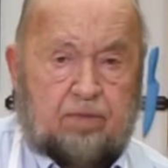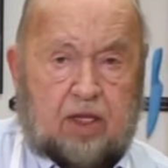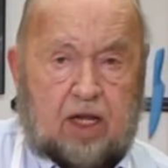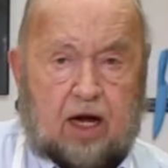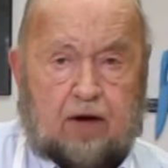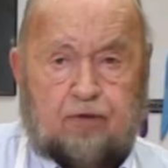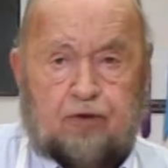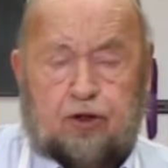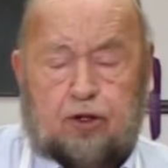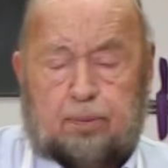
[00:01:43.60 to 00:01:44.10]

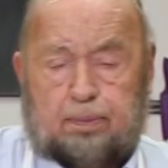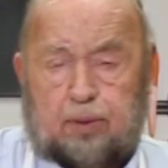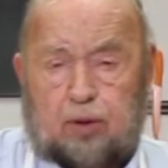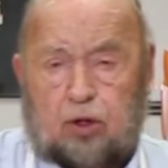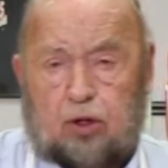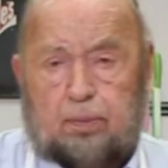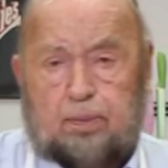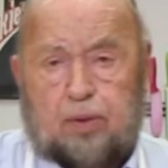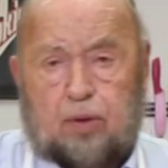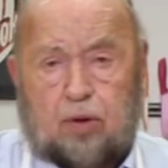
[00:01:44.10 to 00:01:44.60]
Now for the
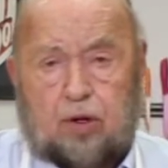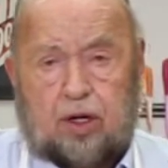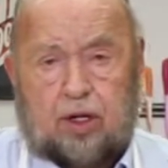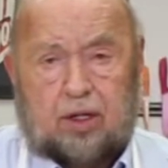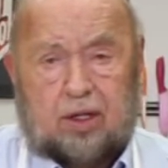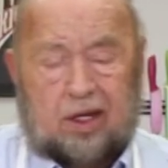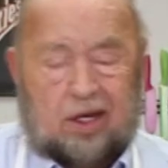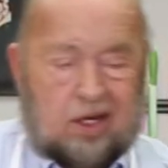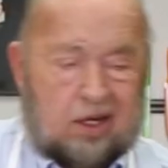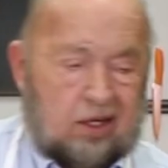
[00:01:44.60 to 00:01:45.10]
pulled
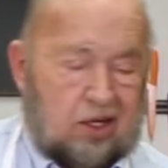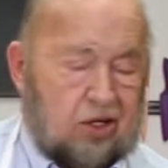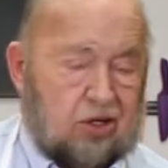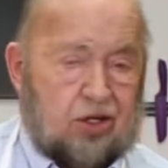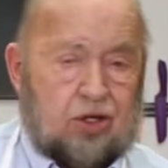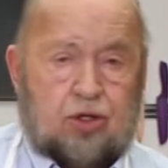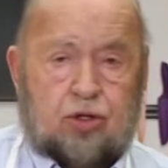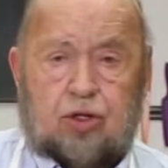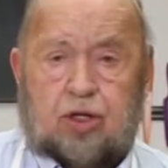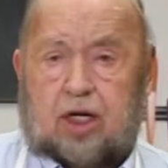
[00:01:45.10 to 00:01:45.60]
pork, you
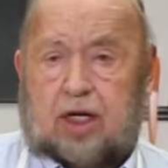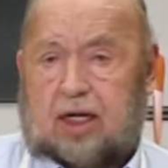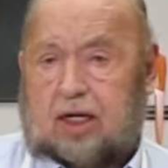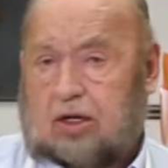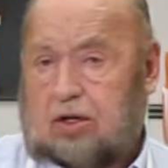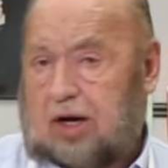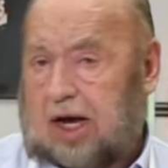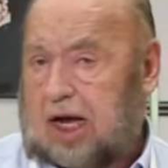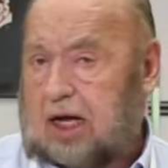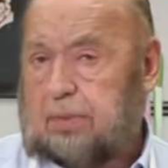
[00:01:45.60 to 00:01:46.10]
can do it in a
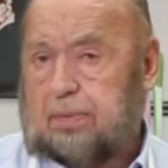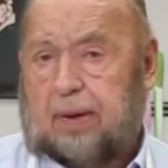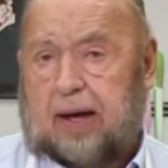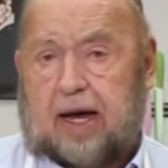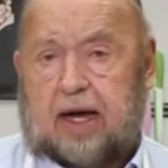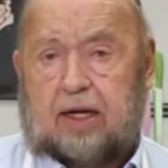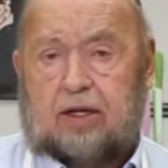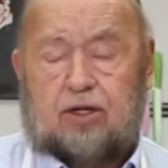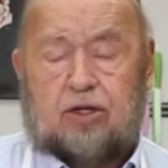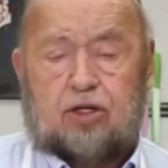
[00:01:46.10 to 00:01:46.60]
crock pot.